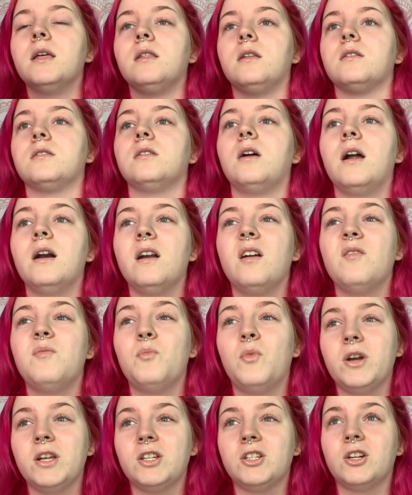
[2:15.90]
There's not enough
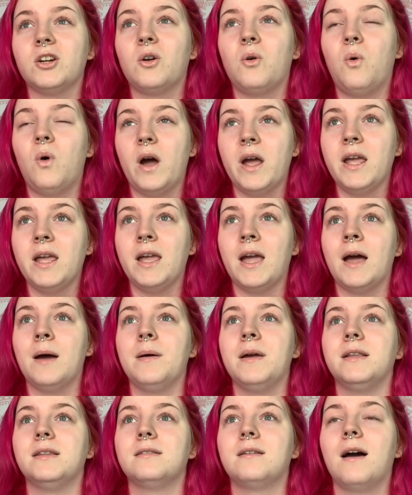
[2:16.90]
moisture quite
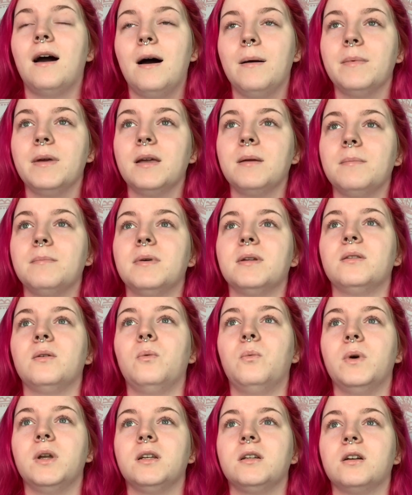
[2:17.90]
yet. It's coming, but the
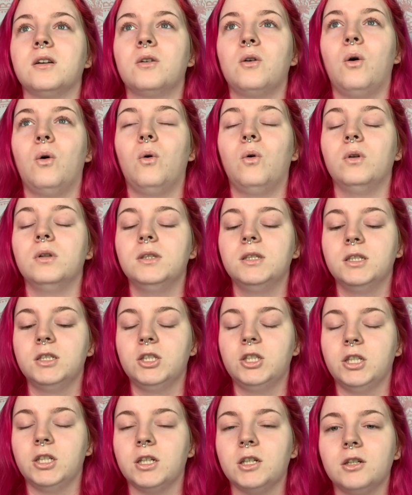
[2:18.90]
winter cold,
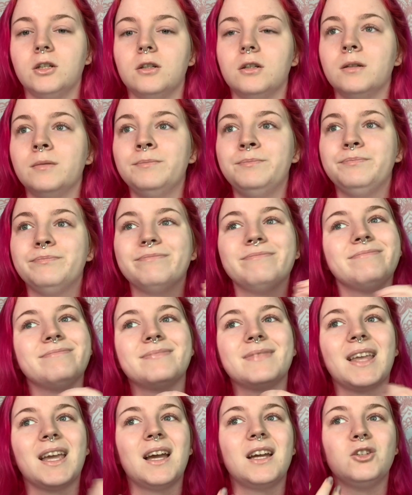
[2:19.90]
chill,
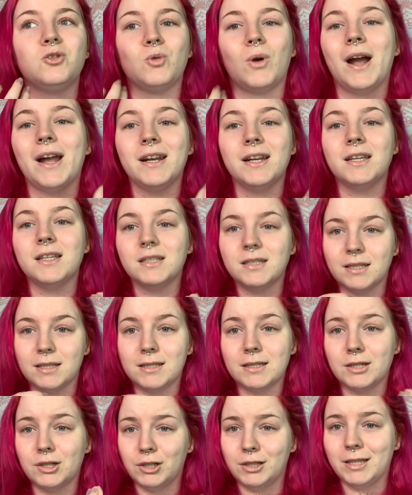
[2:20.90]
dryness is
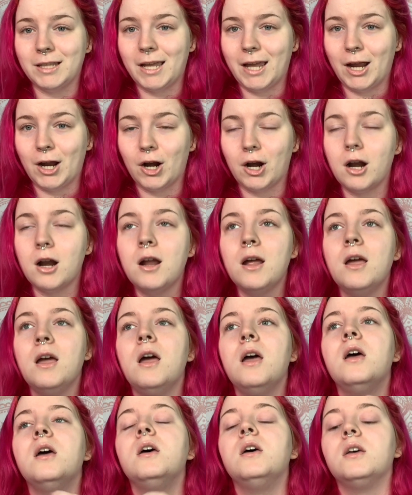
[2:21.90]
still in the air.
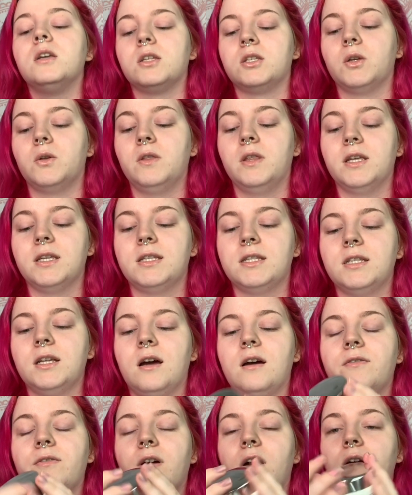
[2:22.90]
So this
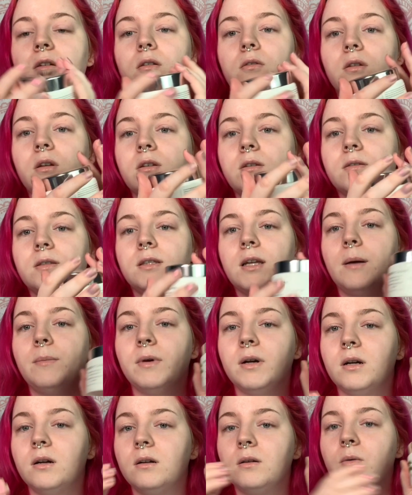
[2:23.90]
stuff,
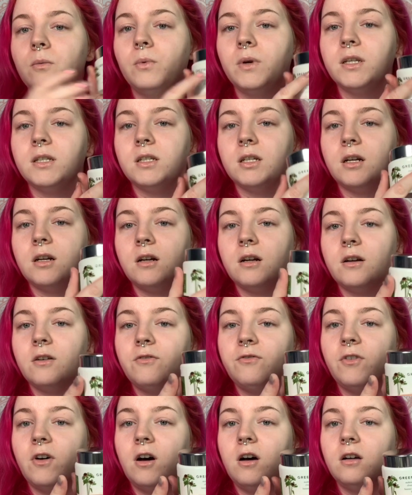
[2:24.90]
summer, winter,
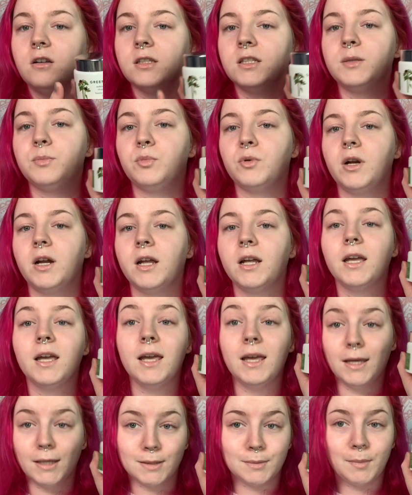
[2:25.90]
fall, spring
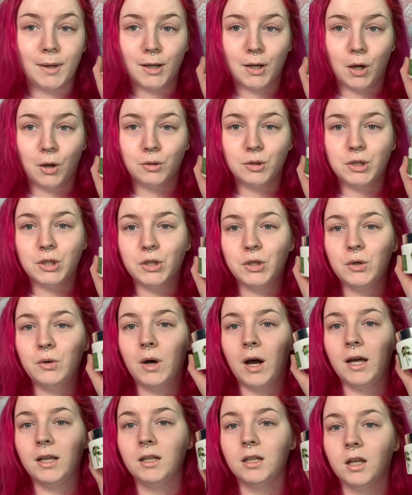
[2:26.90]
is my go-to.
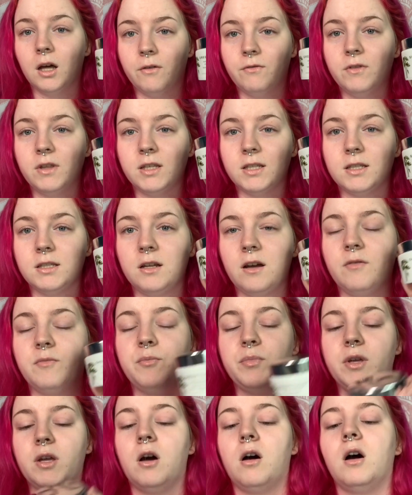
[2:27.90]
I love this stuff
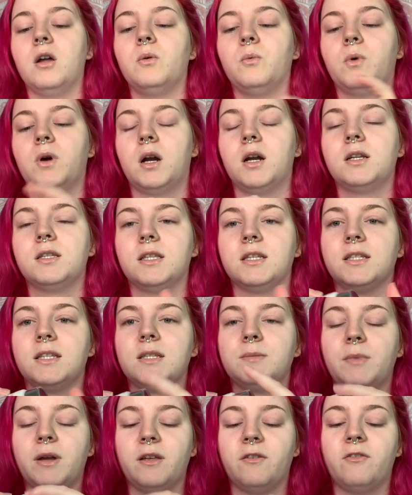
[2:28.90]
beyond words. This
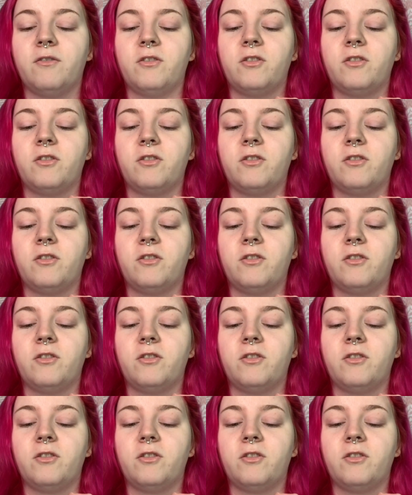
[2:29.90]
is my